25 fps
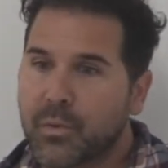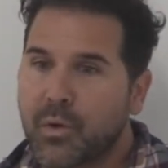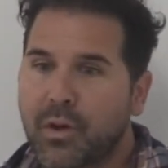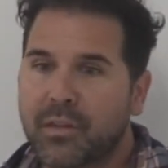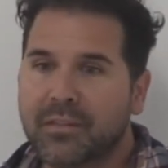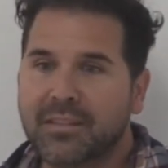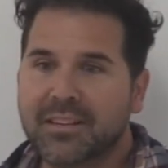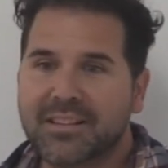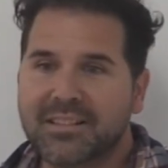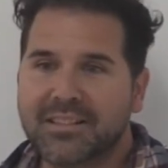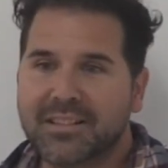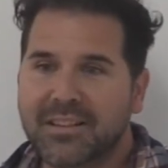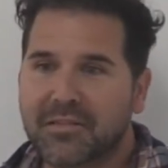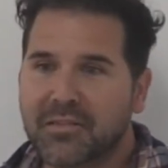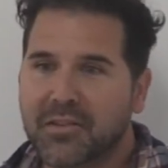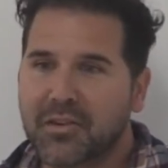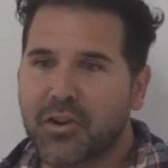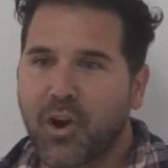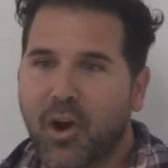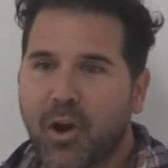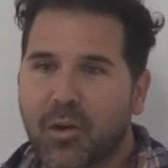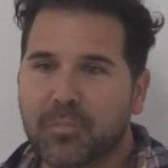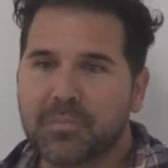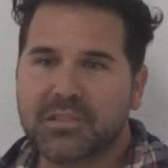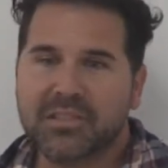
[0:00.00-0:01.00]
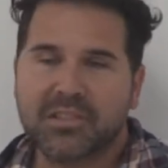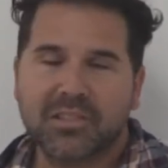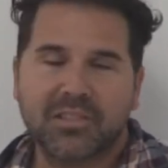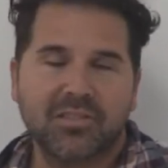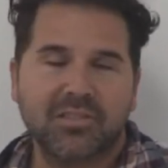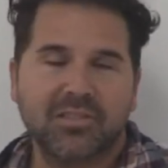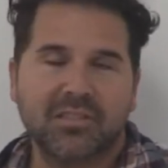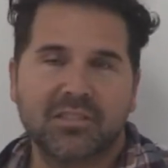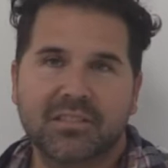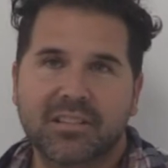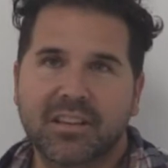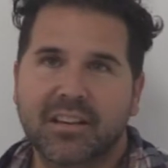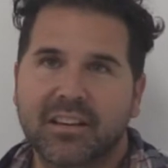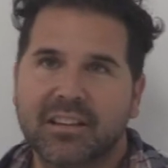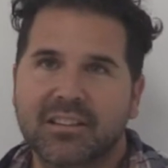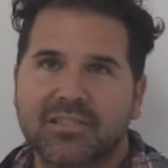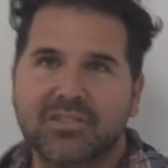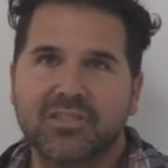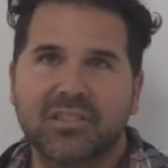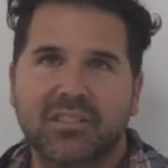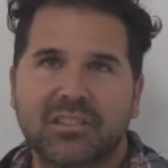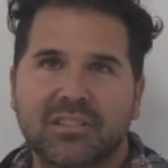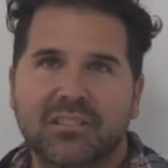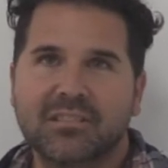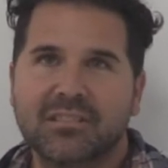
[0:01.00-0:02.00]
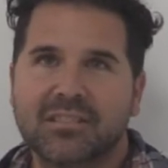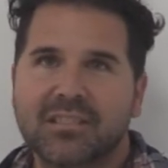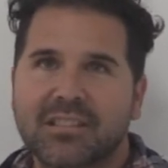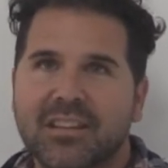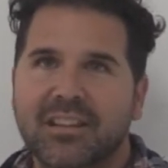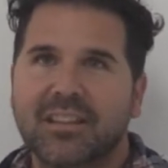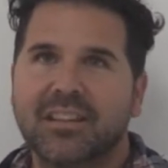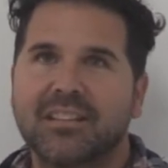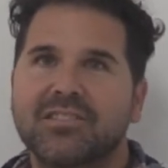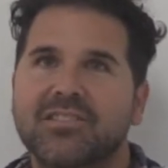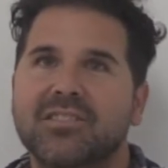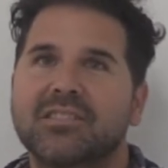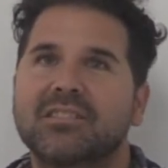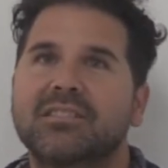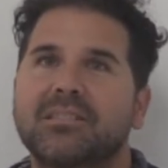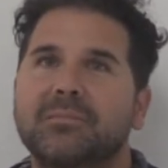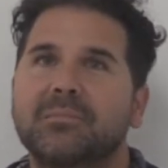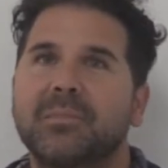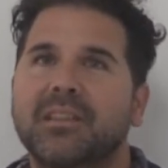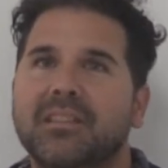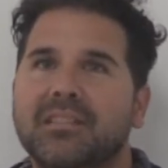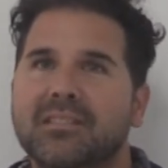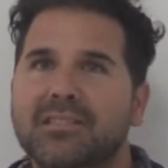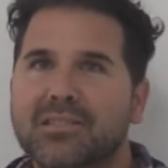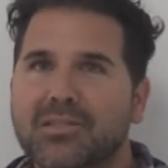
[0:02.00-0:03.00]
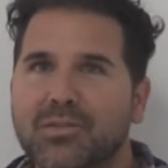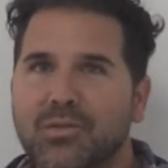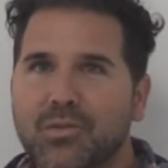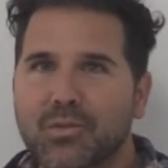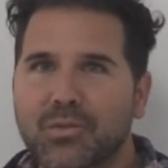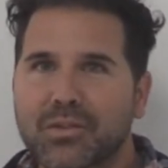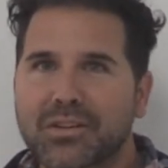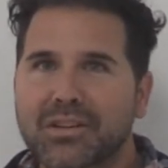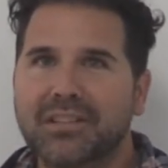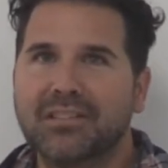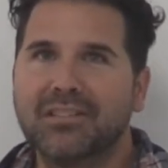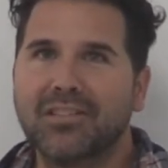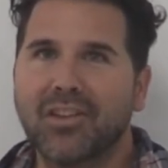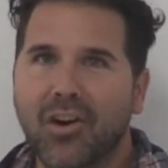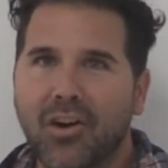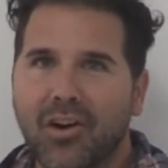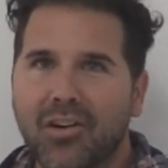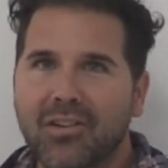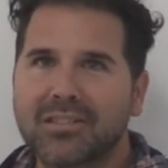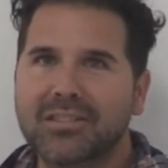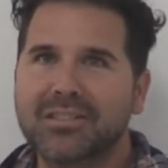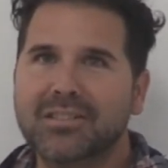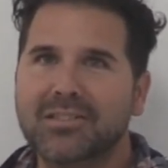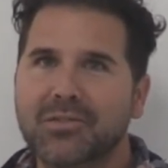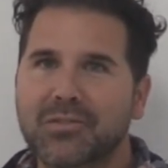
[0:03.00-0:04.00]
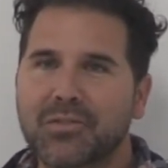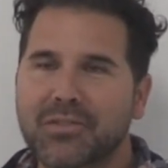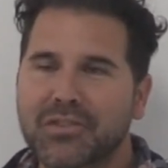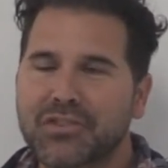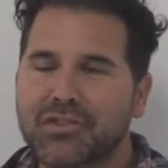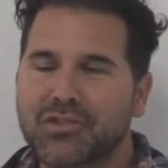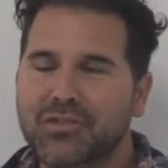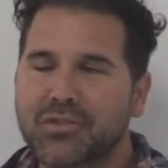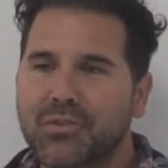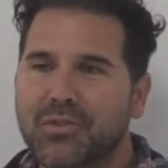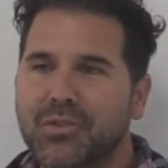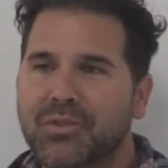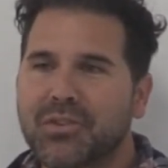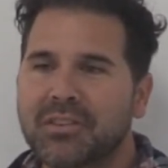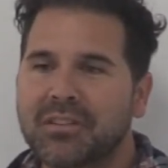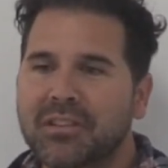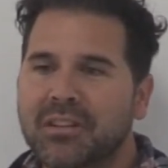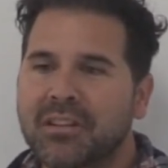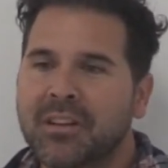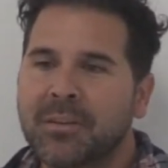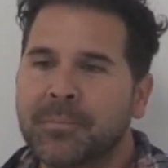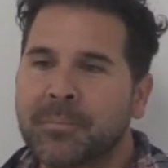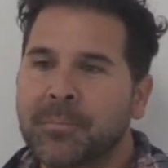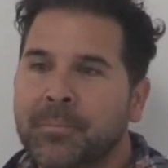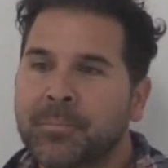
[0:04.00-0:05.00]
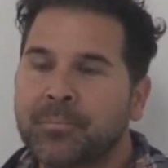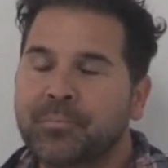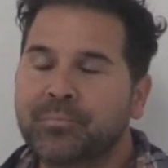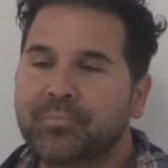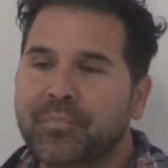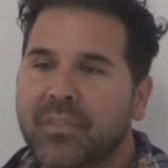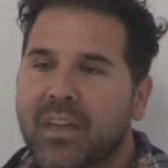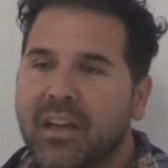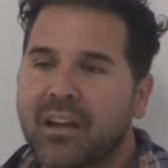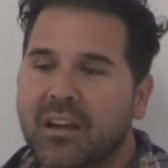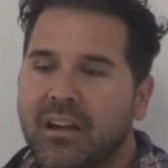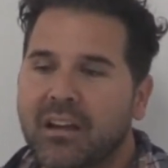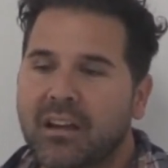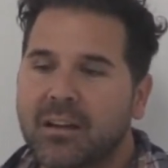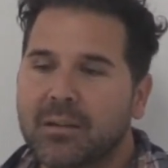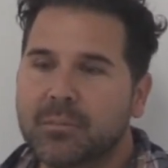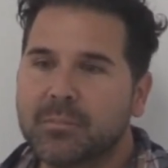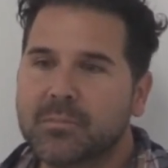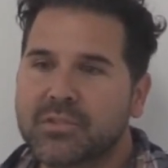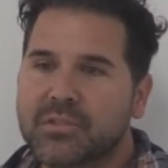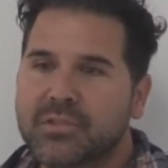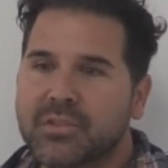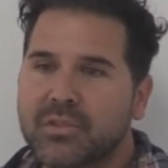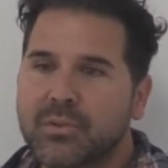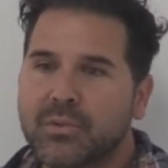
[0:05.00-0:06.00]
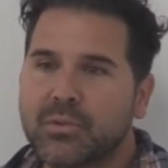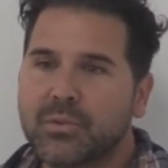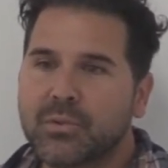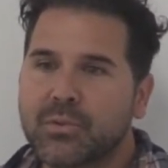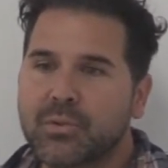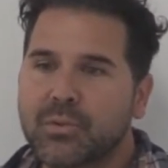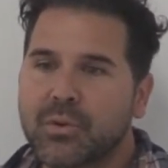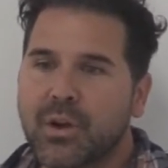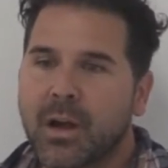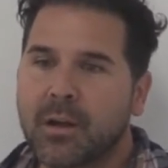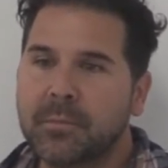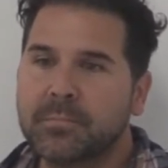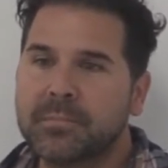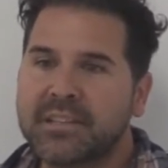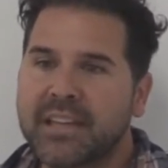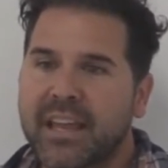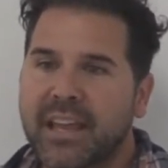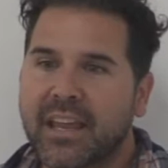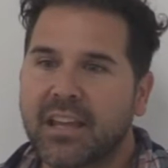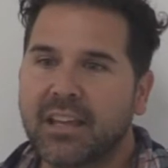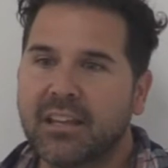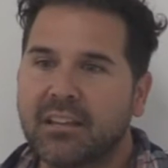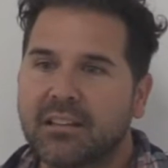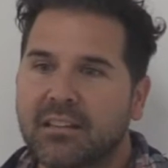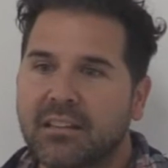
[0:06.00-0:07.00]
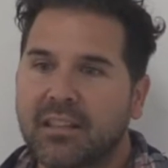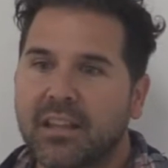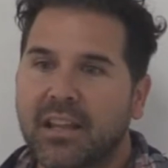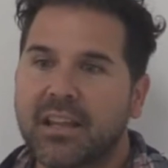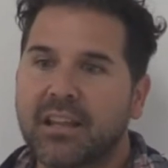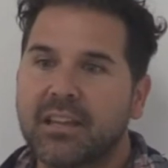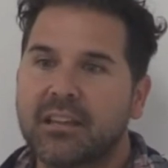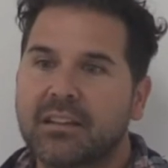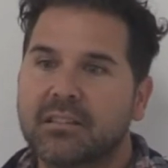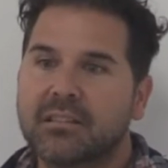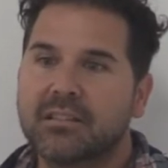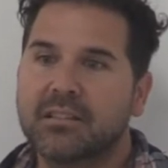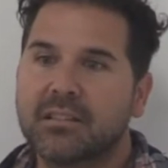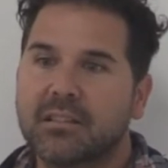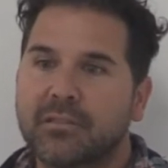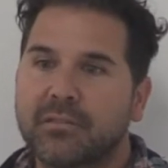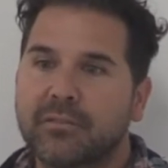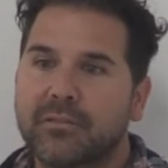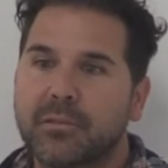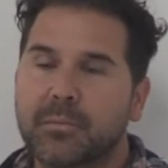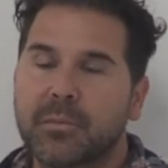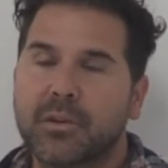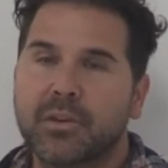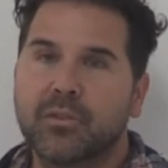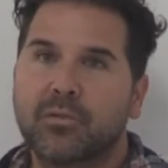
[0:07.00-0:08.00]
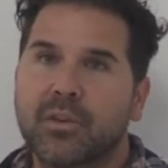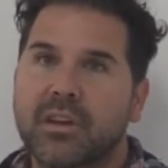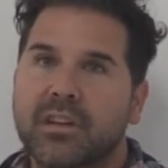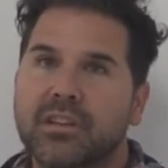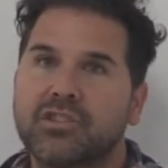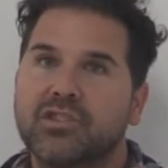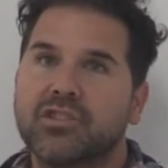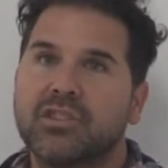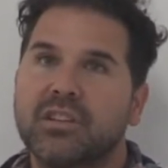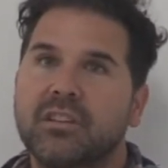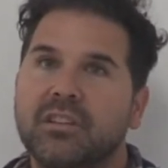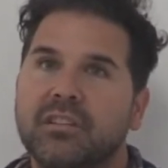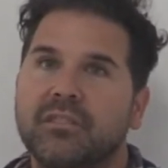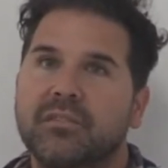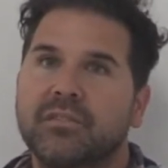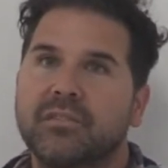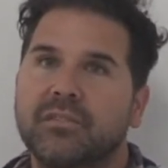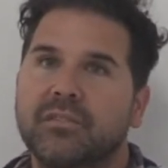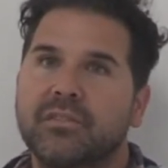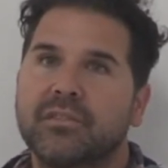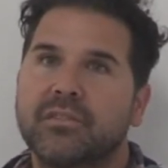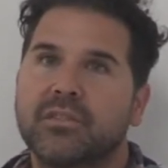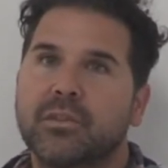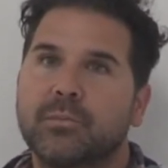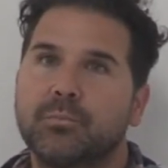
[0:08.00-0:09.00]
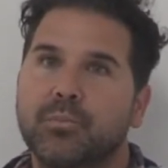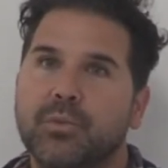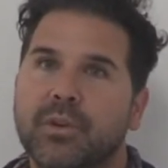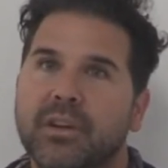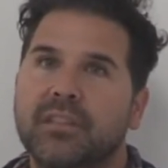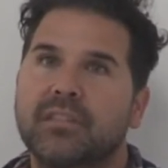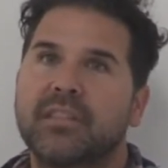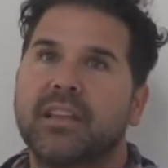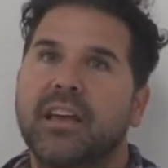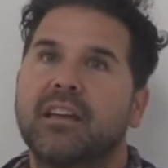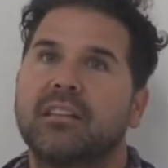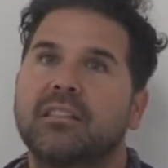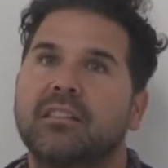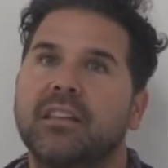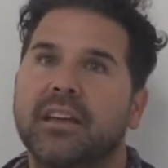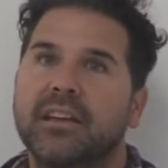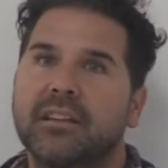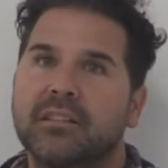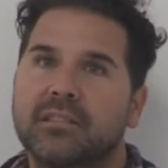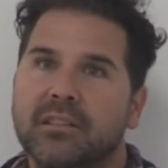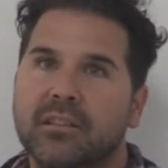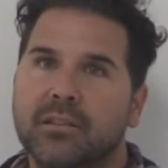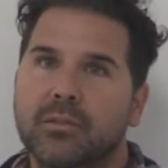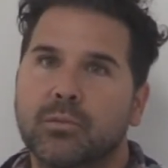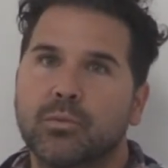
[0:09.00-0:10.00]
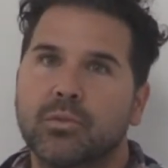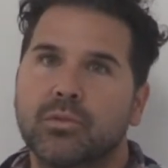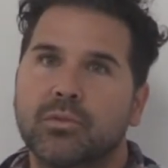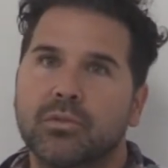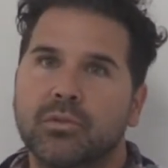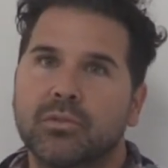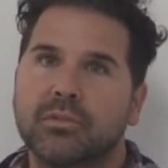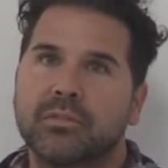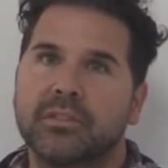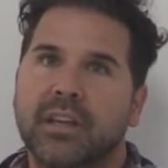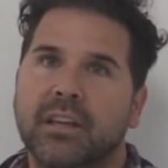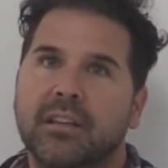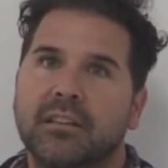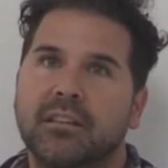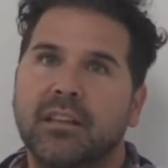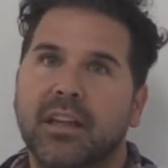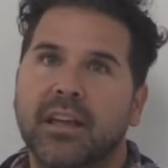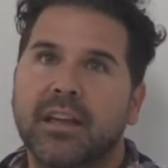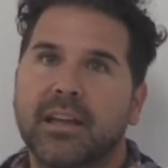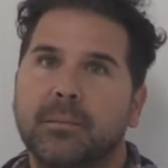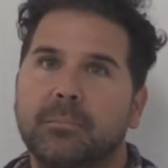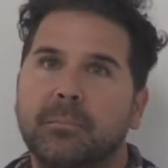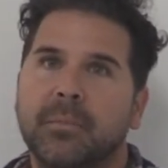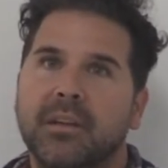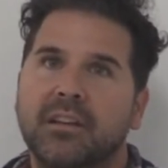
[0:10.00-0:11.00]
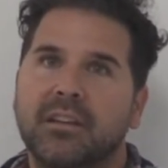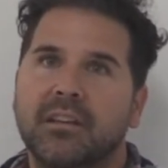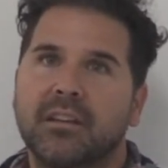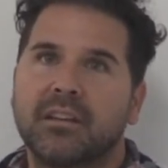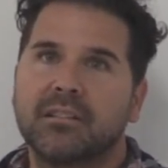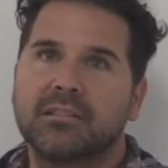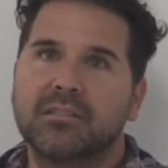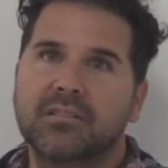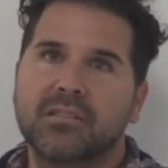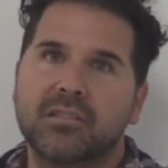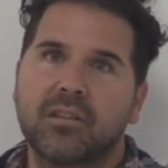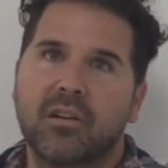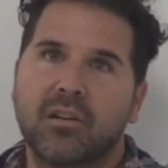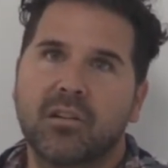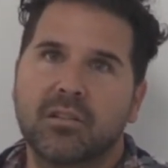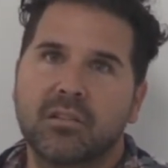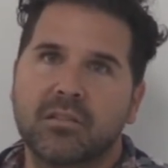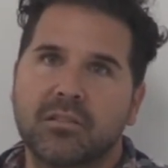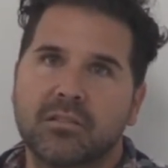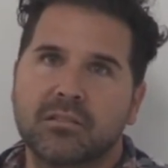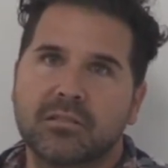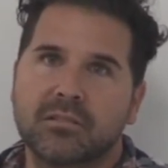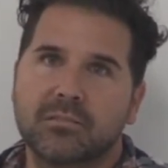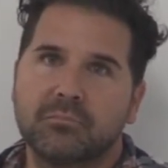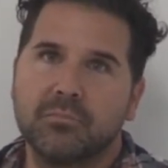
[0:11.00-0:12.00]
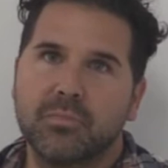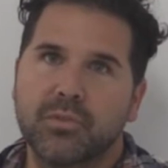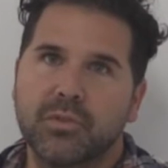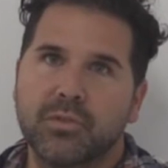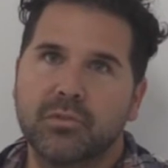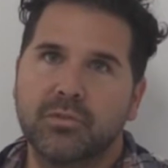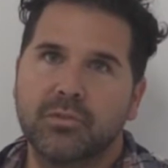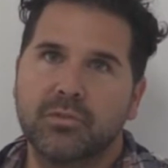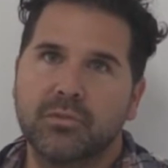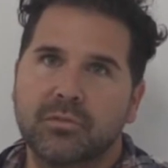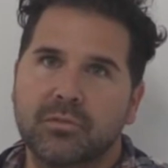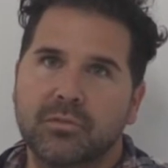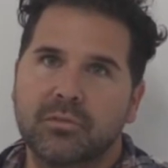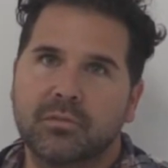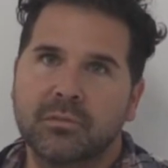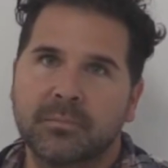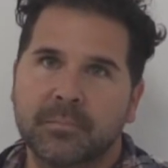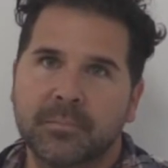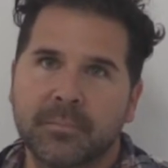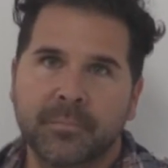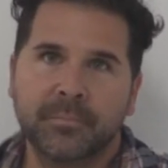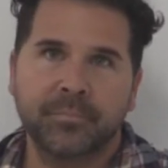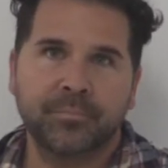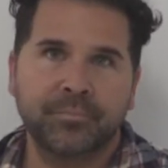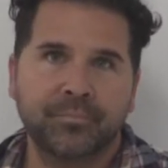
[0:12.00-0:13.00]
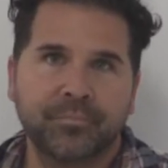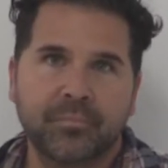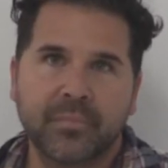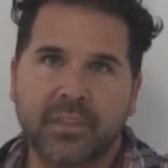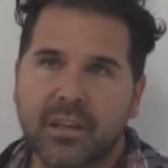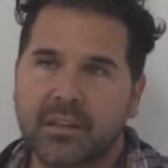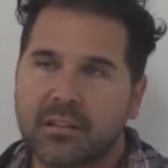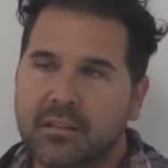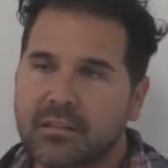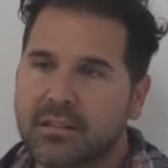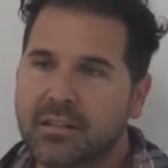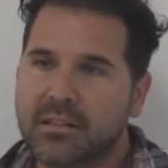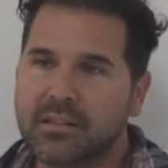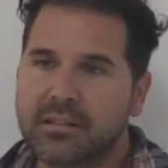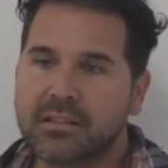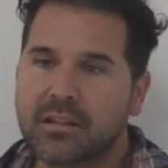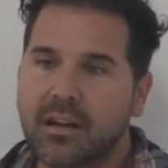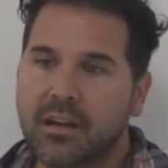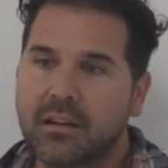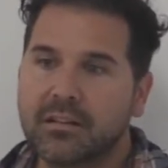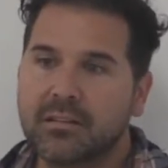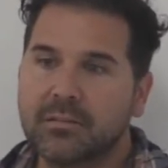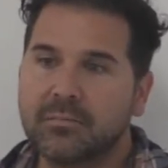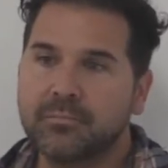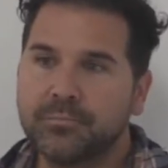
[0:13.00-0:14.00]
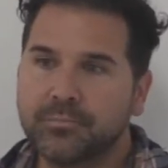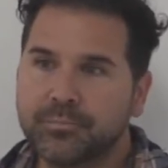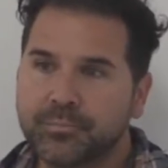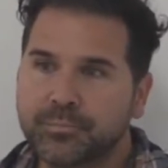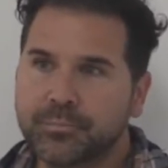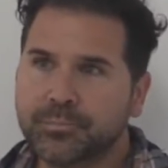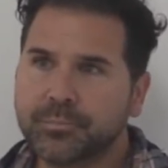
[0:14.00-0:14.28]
all these different obstacles, I guess you can say, just to make a story, long story short, to obtain light from a great chief to bring that light to the world. And light meaning stars, moon, the sun.